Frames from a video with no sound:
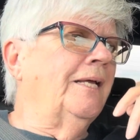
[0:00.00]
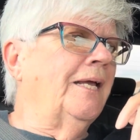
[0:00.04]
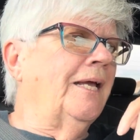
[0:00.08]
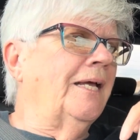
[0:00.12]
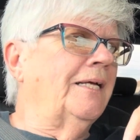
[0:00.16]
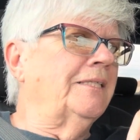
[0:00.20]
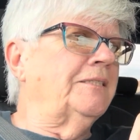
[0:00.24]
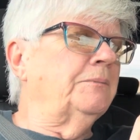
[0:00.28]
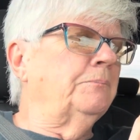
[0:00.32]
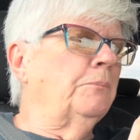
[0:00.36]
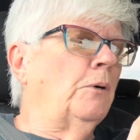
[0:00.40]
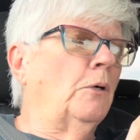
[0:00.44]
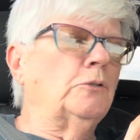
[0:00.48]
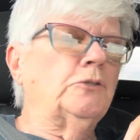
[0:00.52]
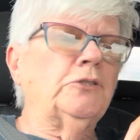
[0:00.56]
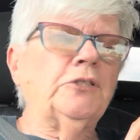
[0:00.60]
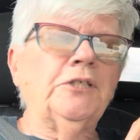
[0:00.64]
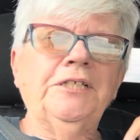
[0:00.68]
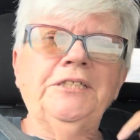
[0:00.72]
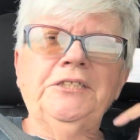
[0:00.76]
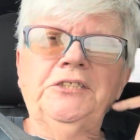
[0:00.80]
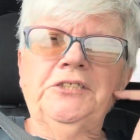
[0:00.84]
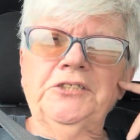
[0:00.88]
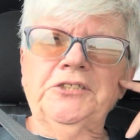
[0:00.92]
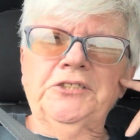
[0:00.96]
It's
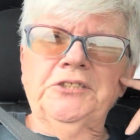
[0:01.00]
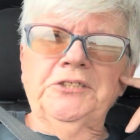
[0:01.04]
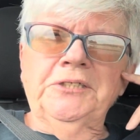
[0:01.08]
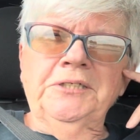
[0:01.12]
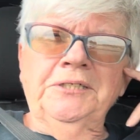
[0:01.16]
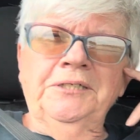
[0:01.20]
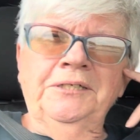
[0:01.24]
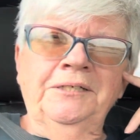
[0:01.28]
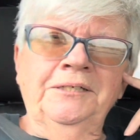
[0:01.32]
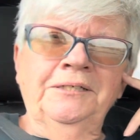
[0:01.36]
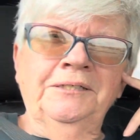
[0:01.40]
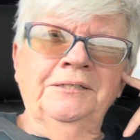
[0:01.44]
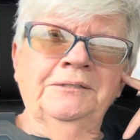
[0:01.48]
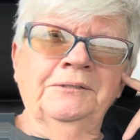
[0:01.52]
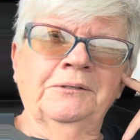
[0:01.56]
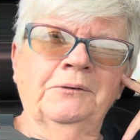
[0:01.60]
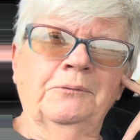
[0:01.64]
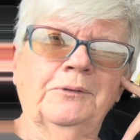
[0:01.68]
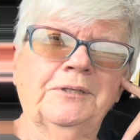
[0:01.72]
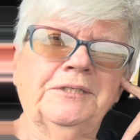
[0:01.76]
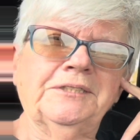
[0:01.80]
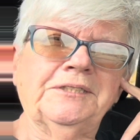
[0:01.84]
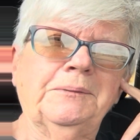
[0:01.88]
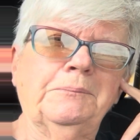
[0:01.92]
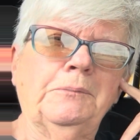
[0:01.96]
mostly just,
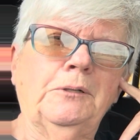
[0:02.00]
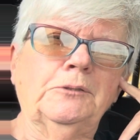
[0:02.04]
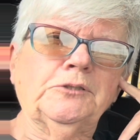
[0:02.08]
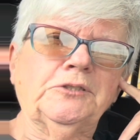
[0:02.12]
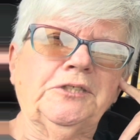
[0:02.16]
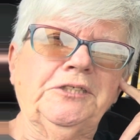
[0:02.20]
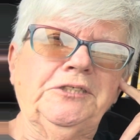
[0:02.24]
what is it mostly,